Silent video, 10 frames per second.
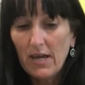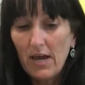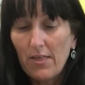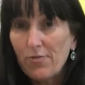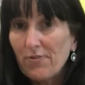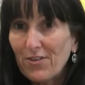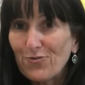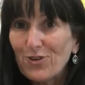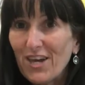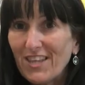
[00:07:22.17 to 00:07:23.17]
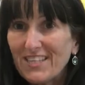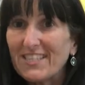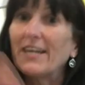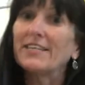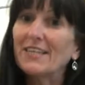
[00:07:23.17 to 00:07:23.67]
and thread through the other
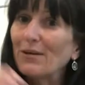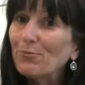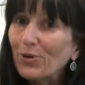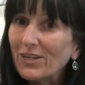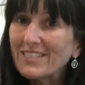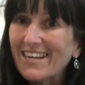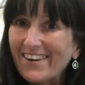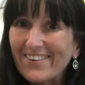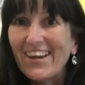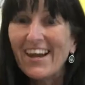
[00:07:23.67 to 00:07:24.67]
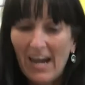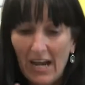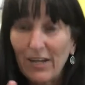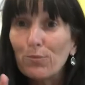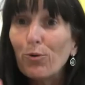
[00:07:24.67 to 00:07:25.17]
side and pull it out.
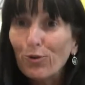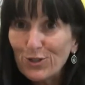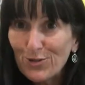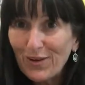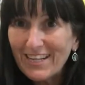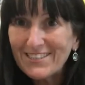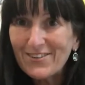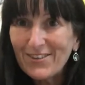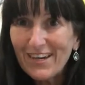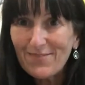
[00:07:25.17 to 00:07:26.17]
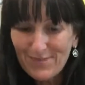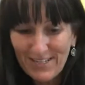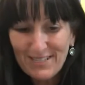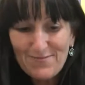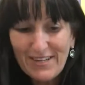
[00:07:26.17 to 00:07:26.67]
I'm gonna pause you while I do that
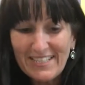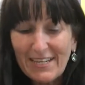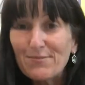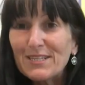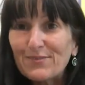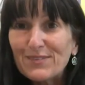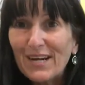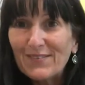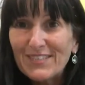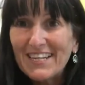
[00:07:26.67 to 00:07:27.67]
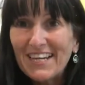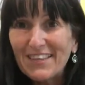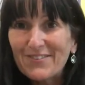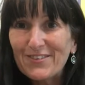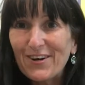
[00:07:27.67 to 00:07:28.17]
because it might take me some time to get
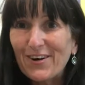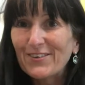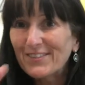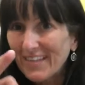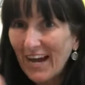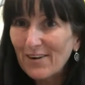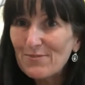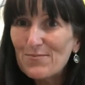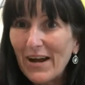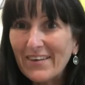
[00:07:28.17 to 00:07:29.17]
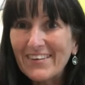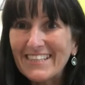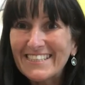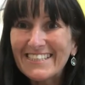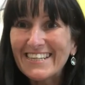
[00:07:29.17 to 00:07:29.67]
it through the holes. I'll be back when
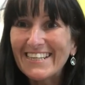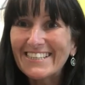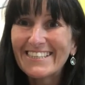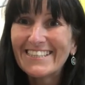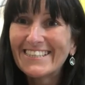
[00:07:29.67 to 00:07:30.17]
it's done.